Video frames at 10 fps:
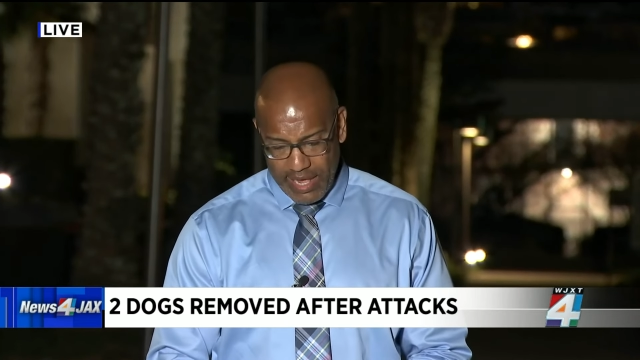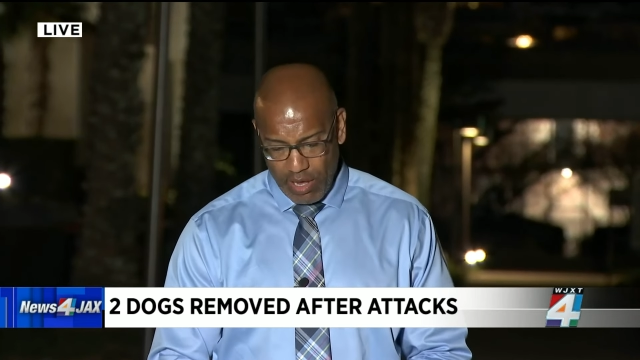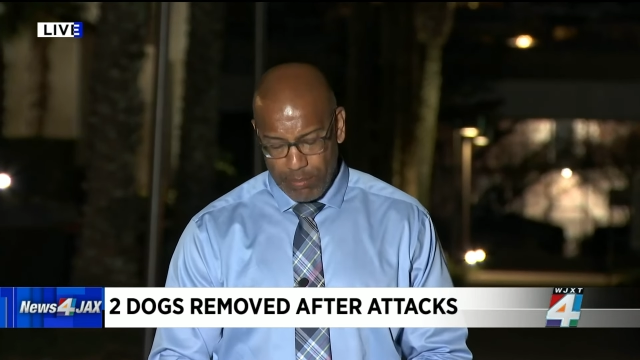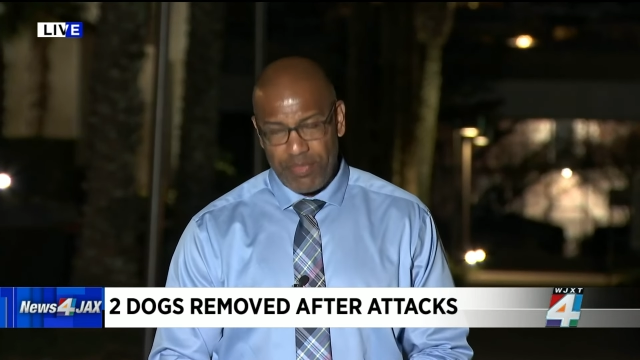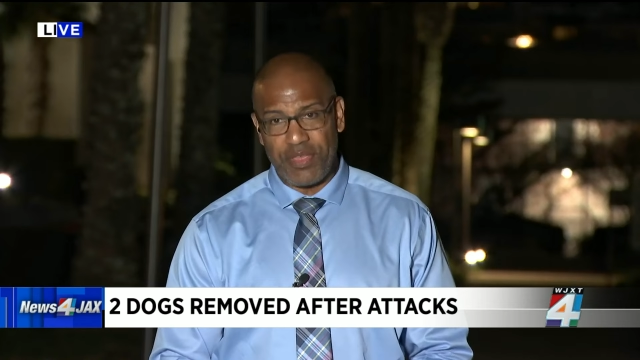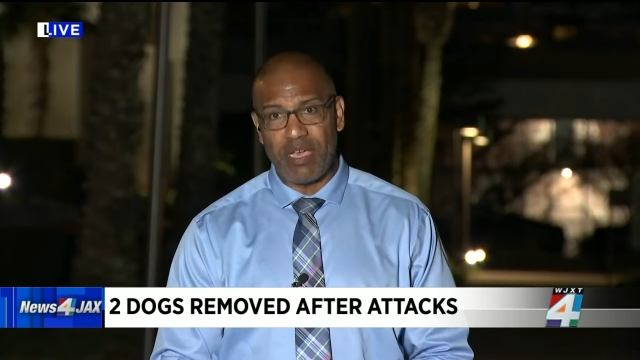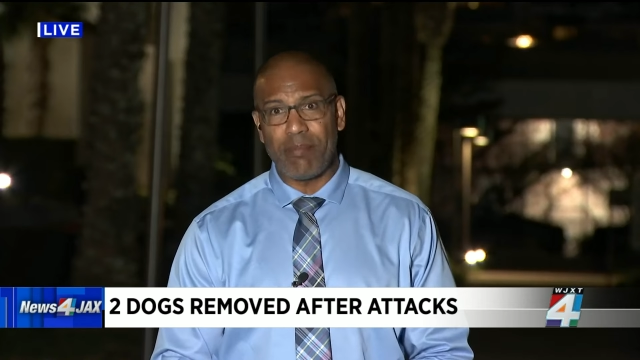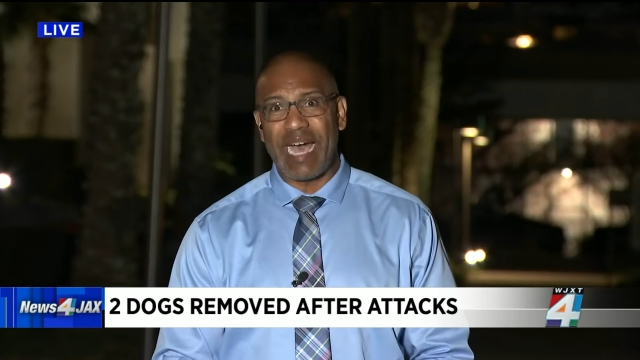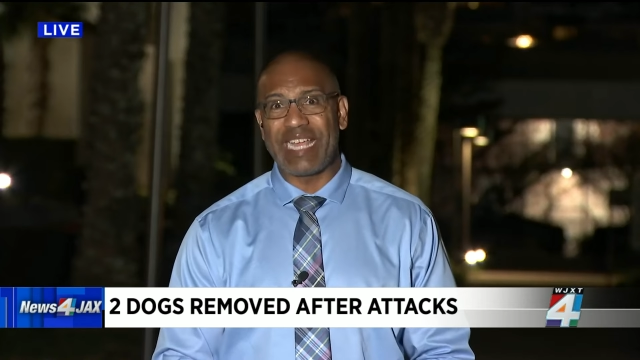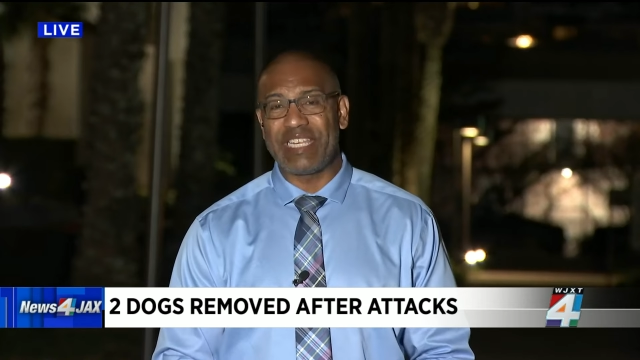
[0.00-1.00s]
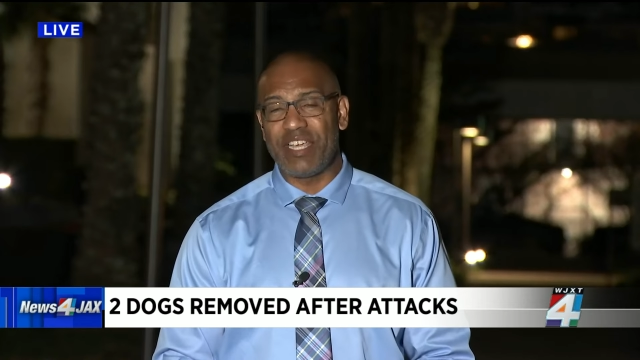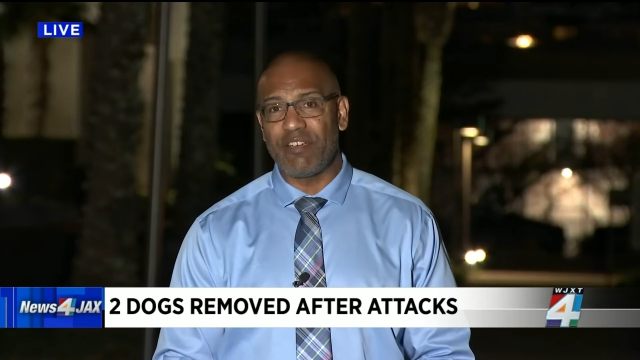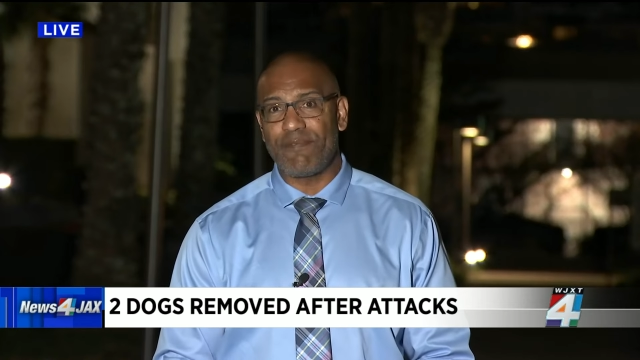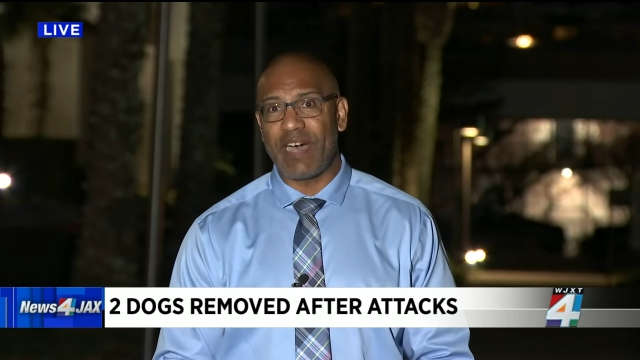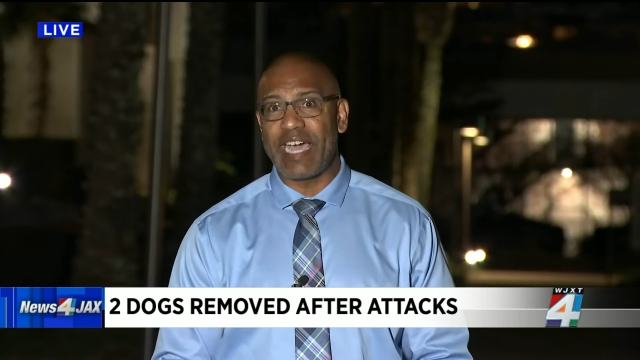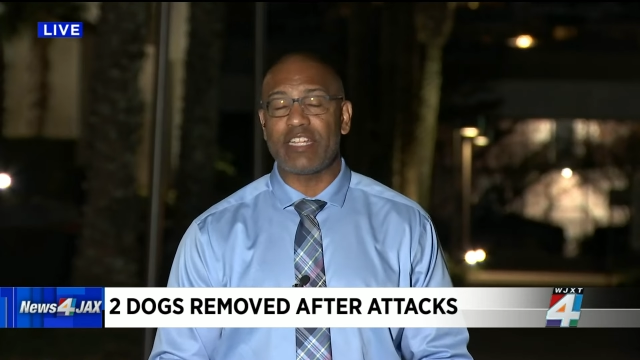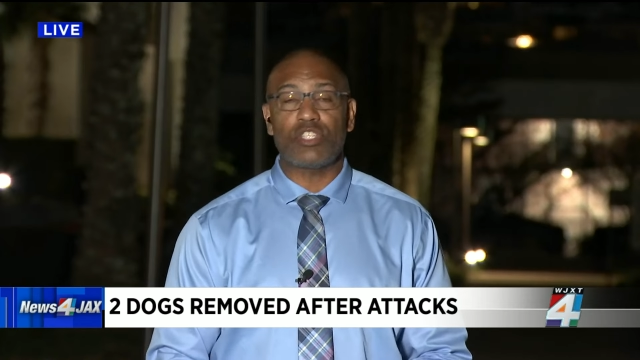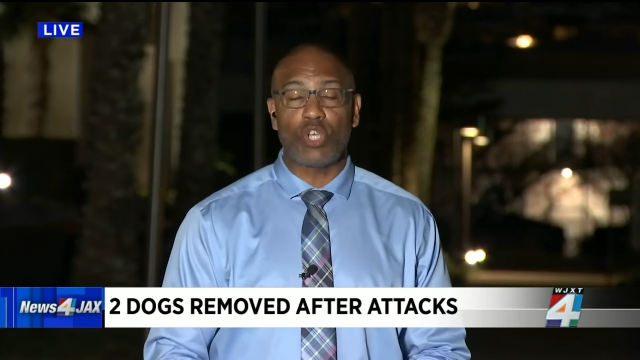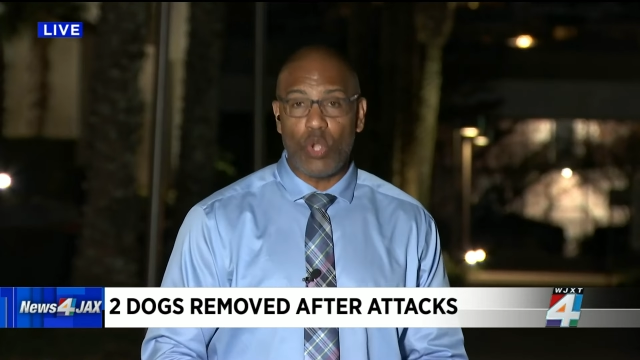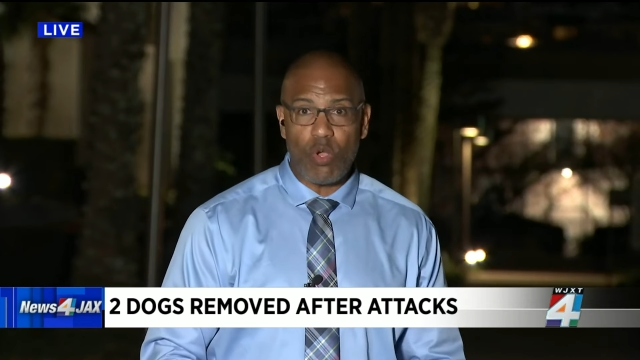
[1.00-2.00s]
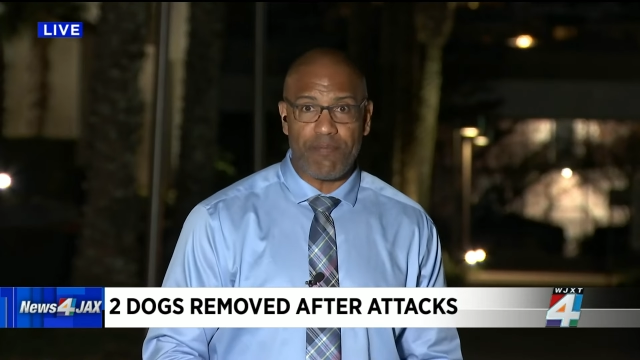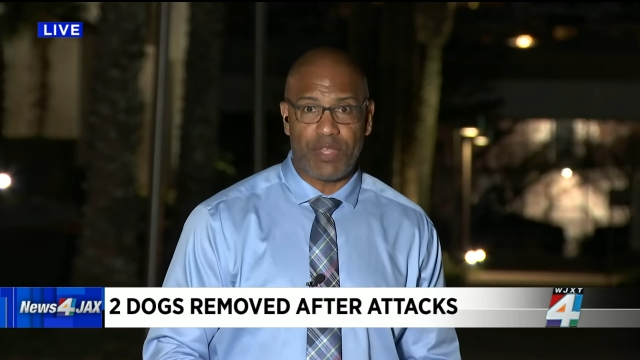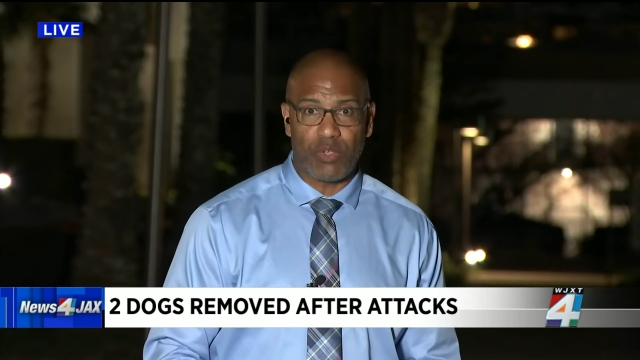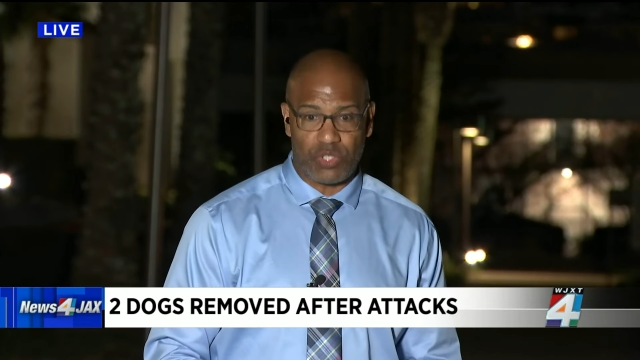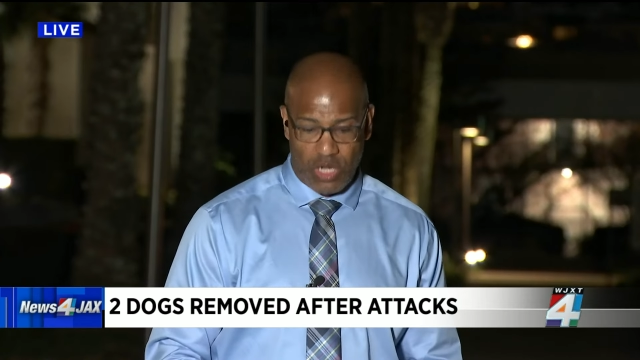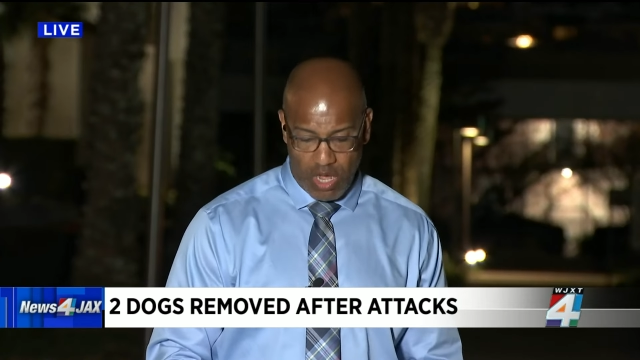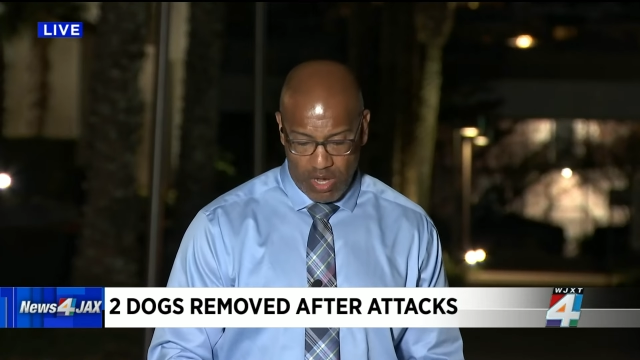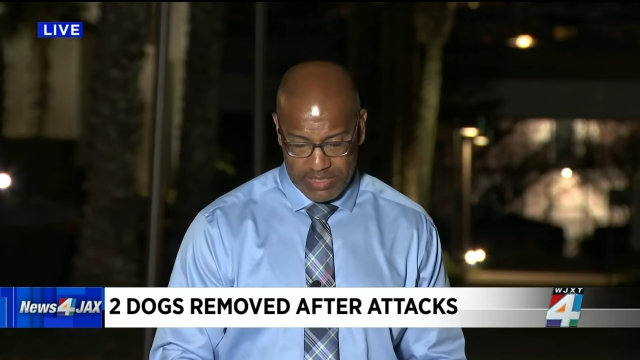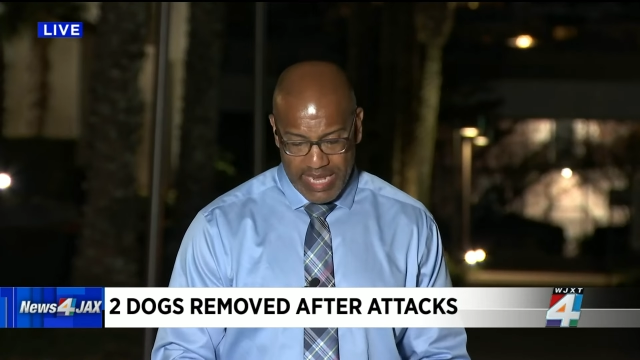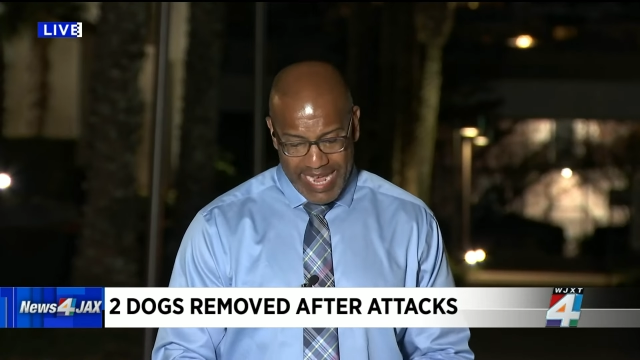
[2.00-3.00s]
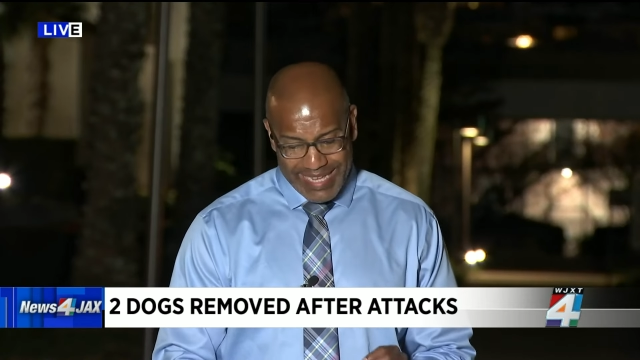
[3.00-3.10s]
helped them identify two of those dogs.